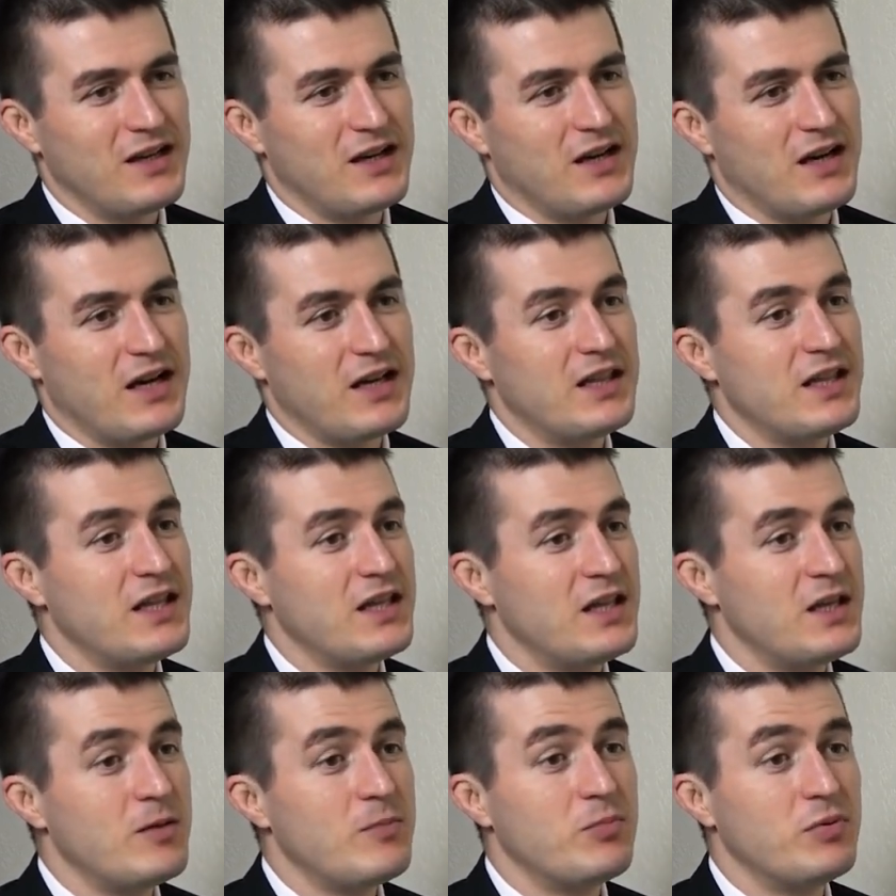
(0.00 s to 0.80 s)
I
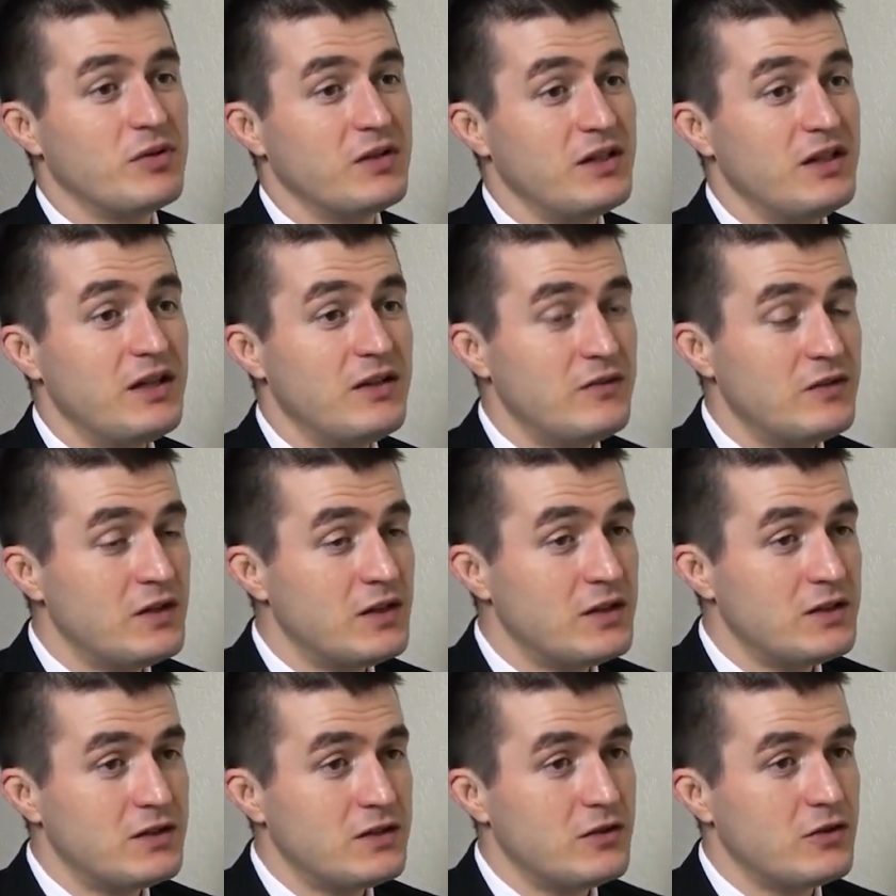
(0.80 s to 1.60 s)
think he believed
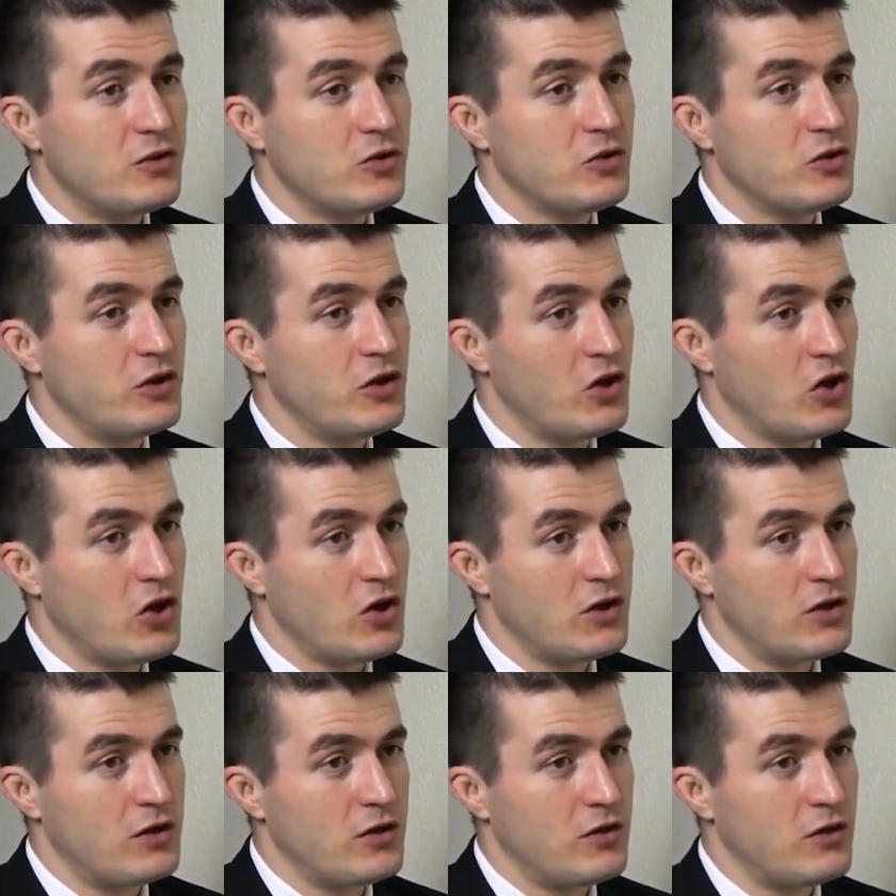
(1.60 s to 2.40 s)
it early
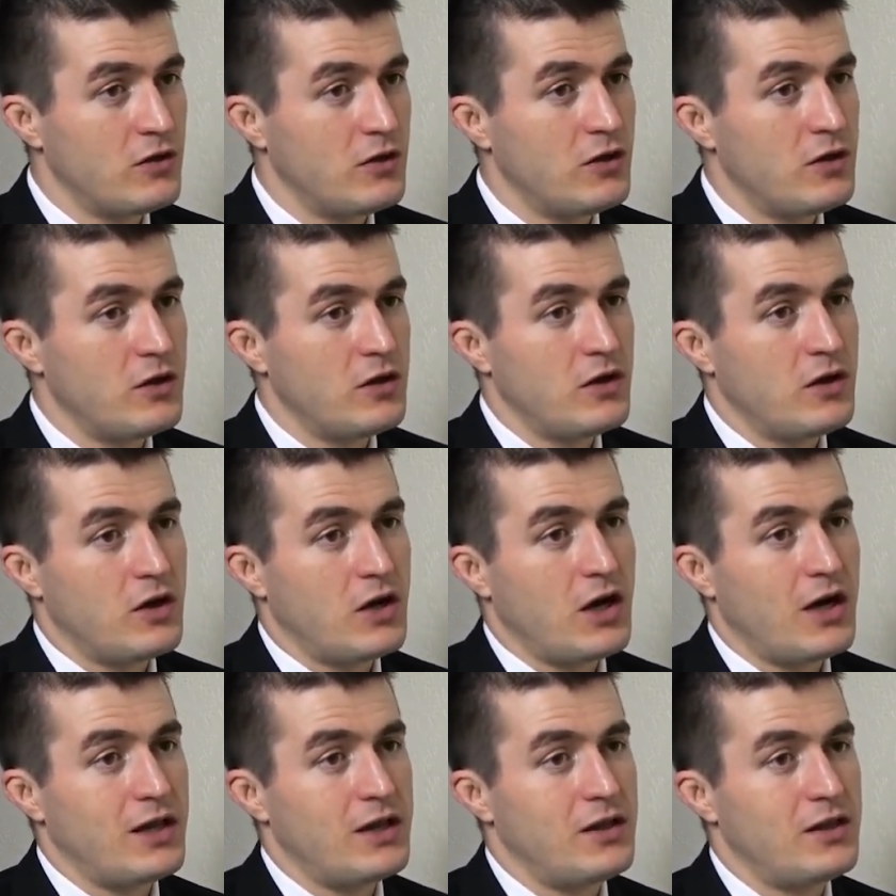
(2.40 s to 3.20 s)
on.
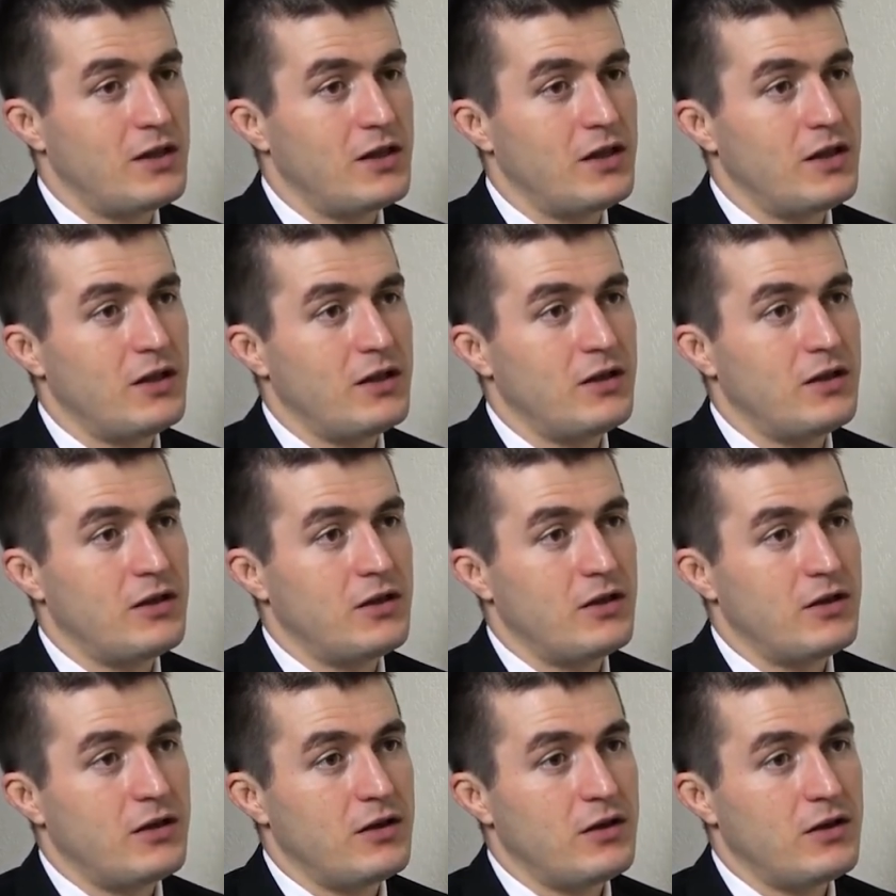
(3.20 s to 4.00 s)
I think
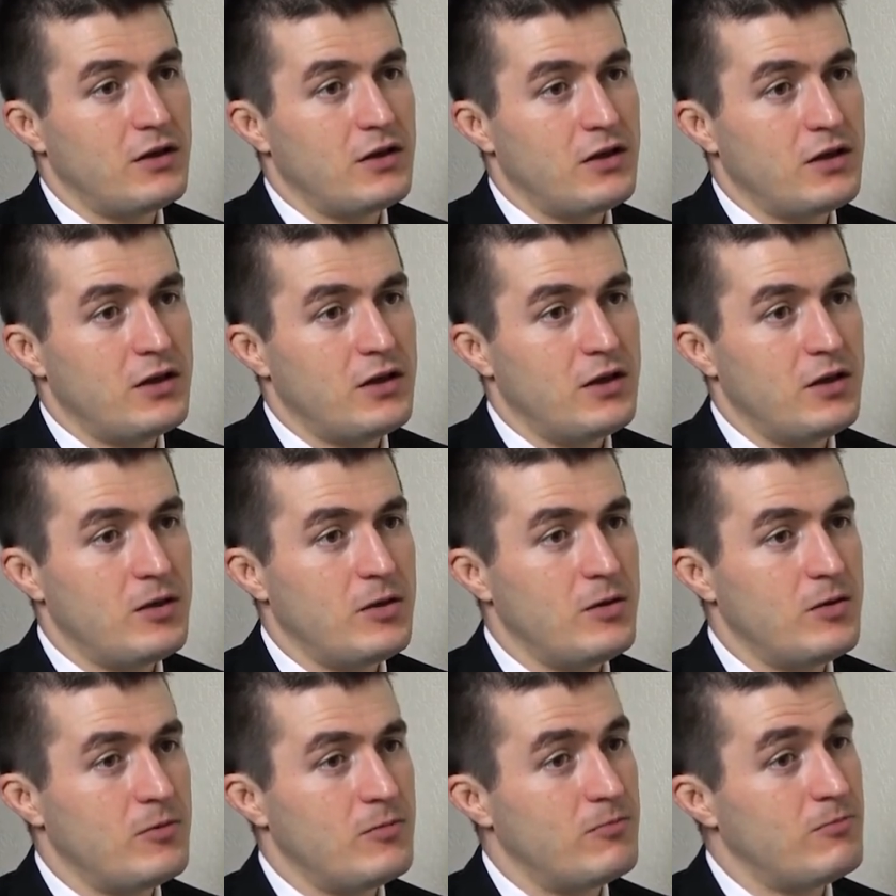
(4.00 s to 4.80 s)

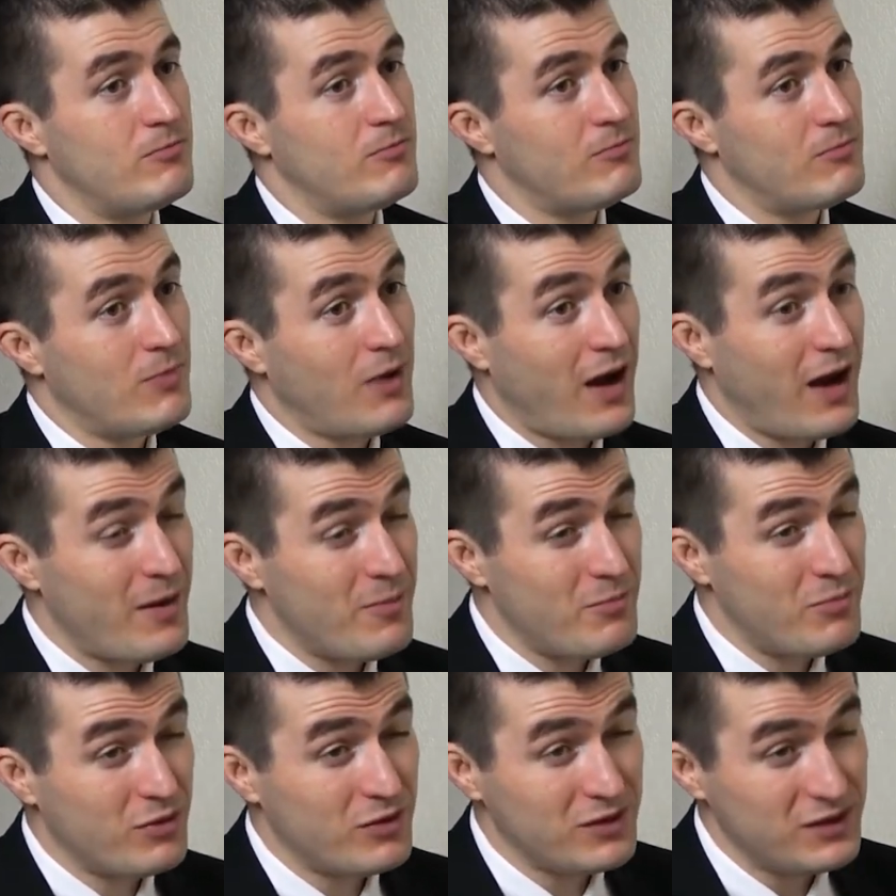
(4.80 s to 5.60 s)
he, I
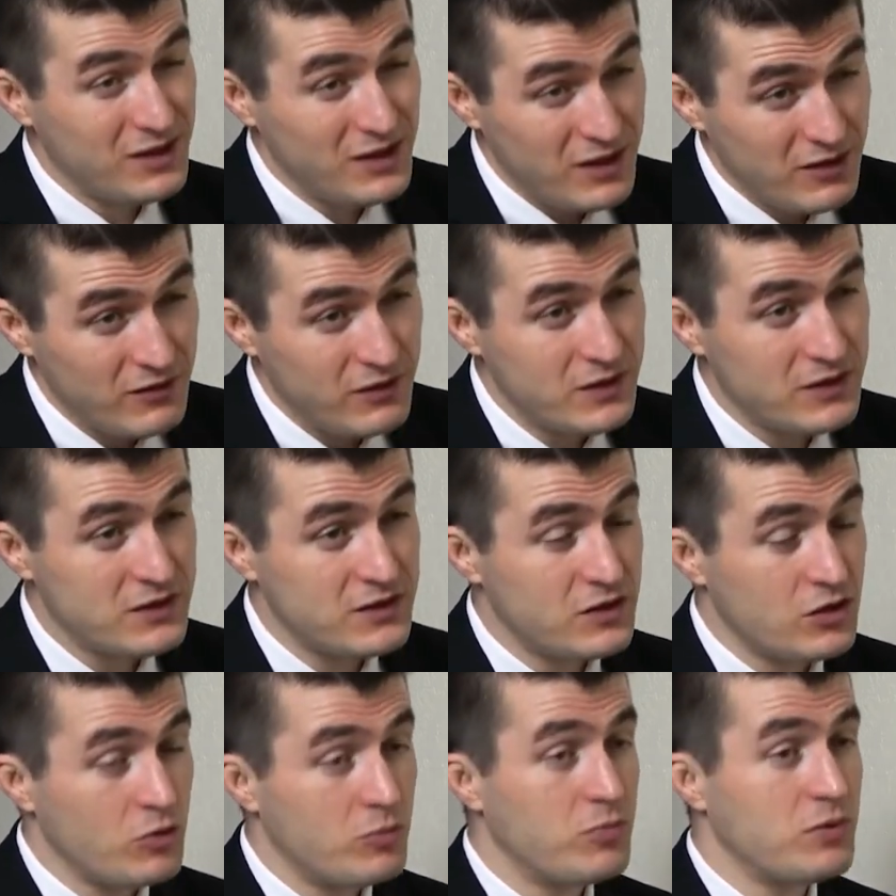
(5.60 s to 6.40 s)
believe he
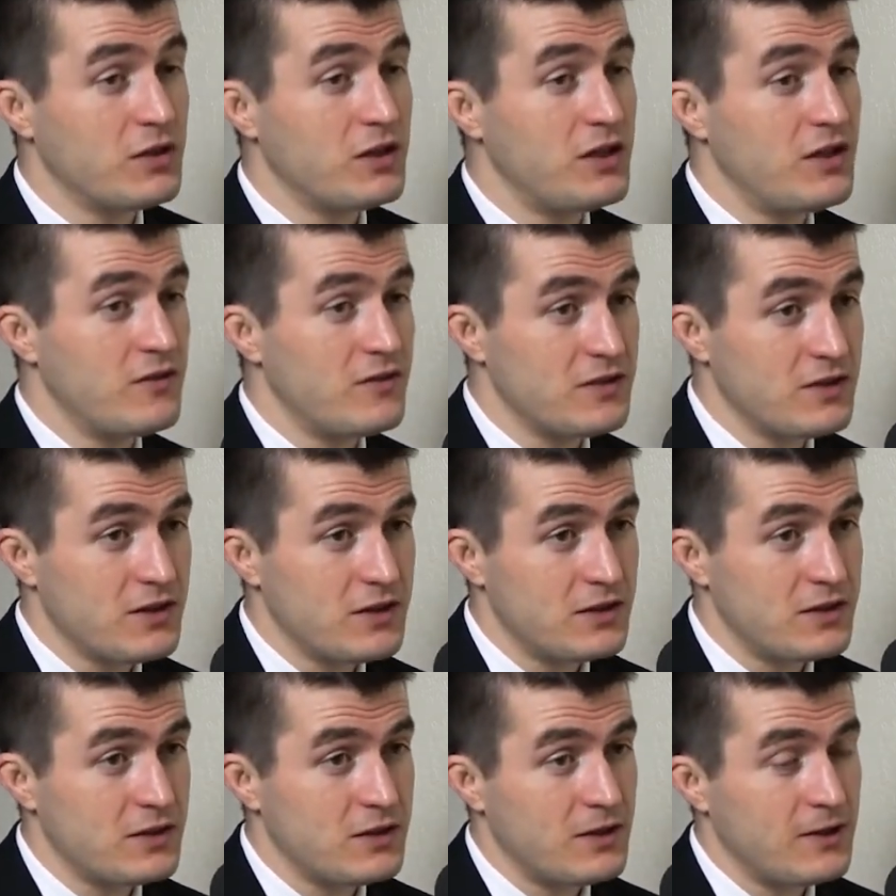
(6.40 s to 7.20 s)
still believes
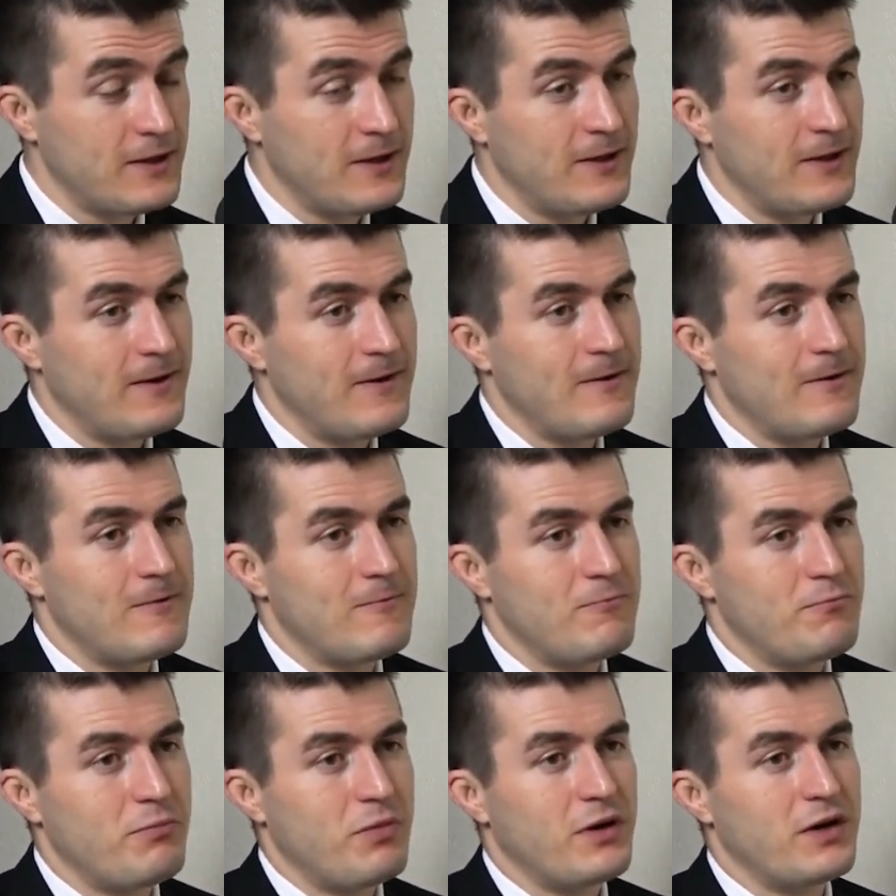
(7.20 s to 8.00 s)
it,
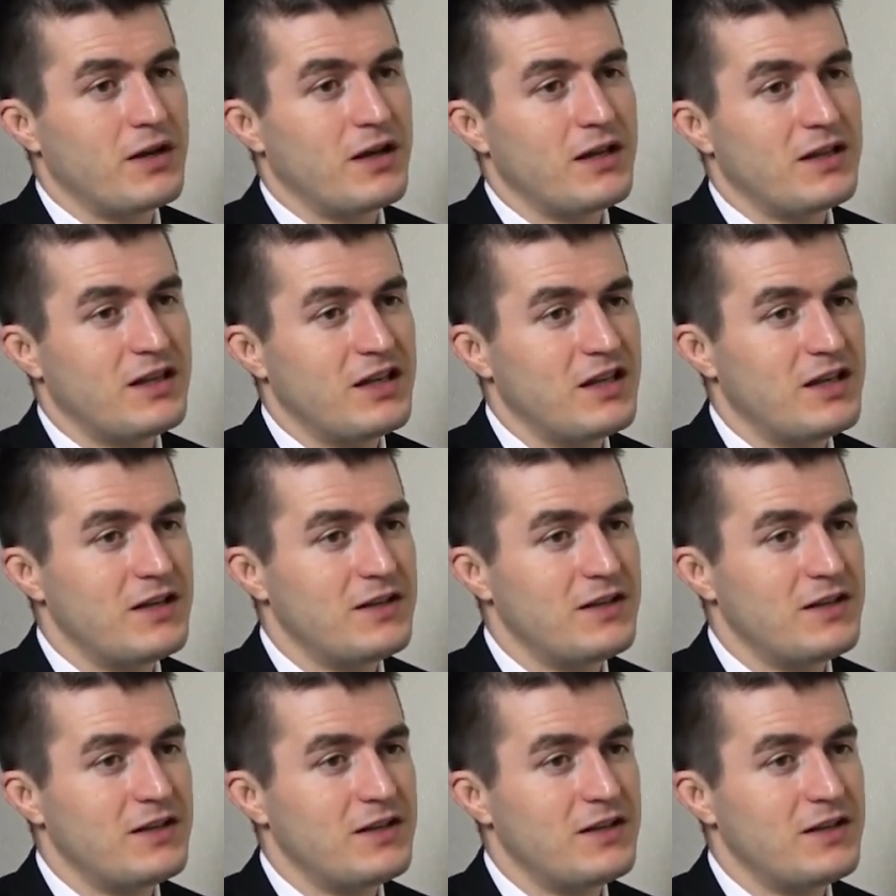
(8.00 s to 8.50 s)
but I think